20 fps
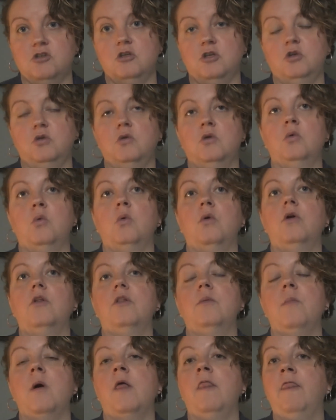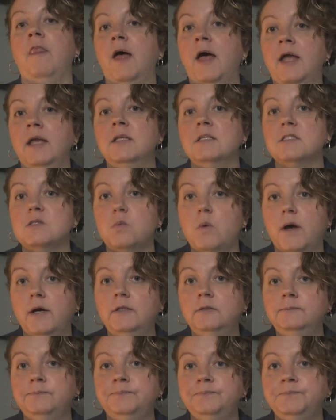You can order them online as
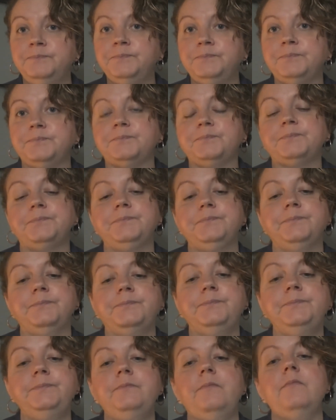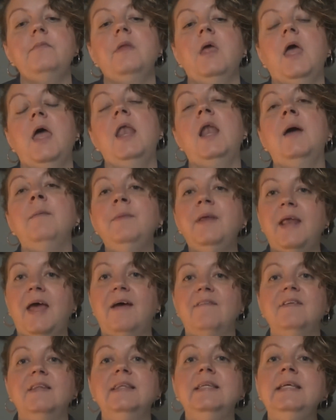well. And I'm going to
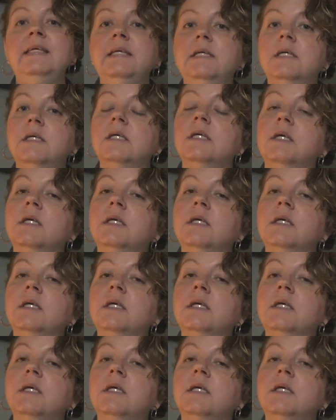have a link